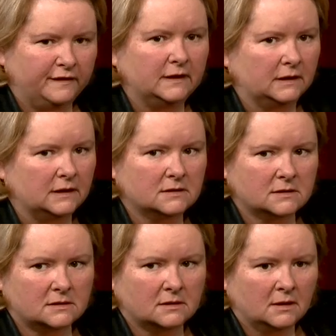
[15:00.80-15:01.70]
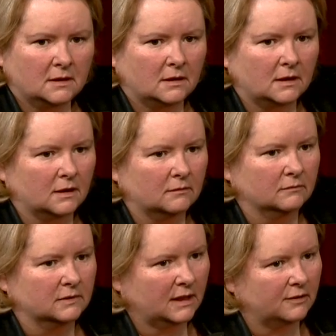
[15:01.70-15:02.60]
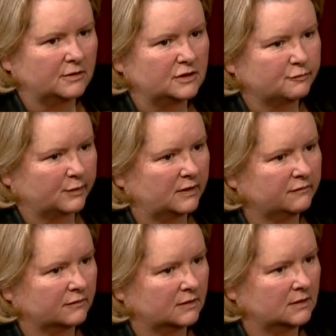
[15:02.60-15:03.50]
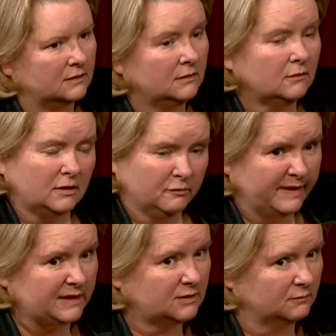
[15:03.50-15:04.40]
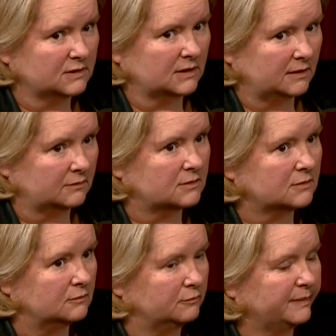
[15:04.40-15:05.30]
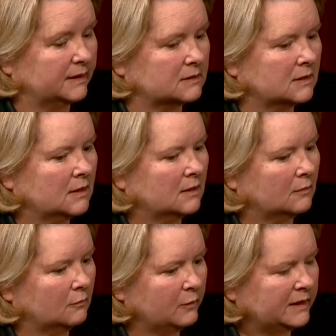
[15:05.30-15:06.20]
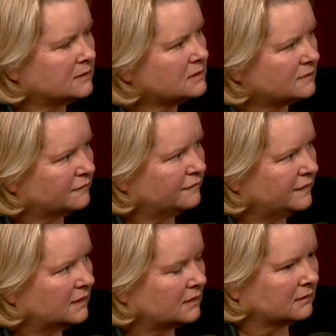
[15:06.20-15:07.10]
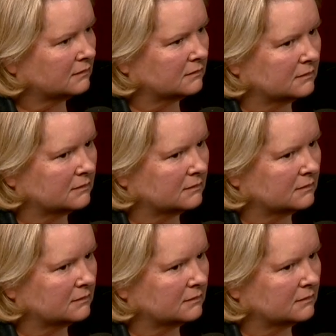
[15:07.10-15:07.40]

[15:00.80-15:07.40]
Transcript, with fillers: feelings um, courage, bravery, you know, compassion was allowed too, but weakness and fear,